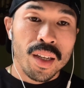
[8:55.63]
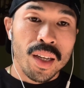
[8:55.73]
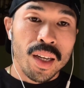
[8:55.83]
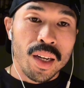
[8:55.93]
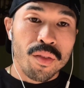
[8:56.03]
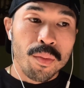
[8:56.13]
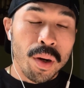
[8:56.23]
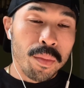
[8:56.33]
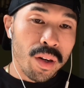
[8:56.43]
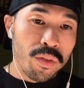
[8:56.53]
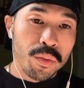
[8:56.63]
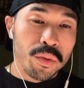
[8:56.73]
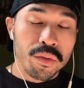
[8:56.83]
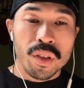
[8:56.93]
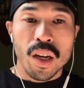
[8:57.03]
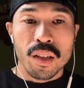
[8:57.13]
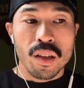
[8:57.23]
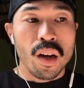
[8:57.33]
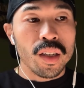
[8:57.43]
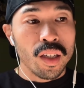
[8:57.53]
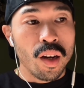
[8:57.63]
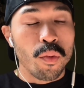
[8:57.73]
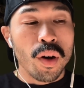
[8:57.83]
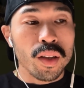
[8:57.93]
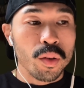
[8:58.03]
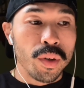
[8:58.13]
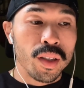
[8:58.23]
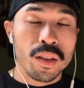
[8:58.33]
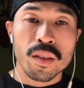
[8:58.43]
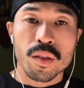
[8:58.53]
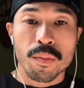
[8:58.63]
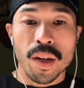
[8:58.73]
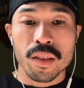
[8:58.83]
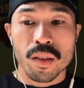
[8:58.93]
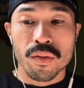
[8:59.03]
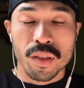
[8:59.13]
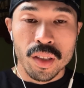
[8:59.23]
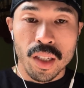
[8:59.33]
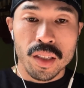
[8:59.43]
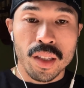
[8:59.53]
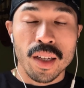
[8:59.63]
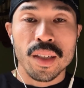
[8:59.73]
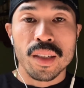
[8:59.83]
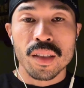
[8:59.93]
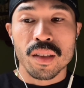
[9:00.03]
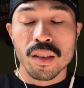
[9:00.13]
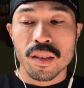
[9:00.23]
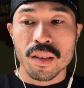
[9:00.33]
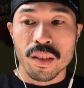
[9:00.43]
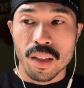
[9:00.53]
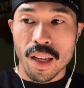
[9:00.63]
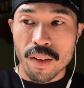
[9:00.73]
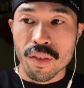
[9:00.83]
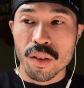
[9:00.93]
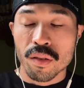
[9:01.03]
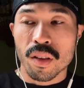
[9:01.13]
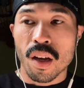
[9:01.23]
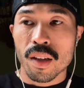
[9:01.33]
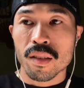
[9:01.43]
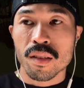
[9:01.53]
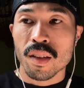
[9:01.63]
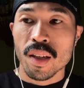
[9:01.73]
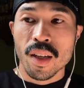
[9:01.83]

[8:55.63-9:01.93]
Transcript: And I remember everyone was kind of talking. I walked away to myself to just kind of distance and have a little thoughts.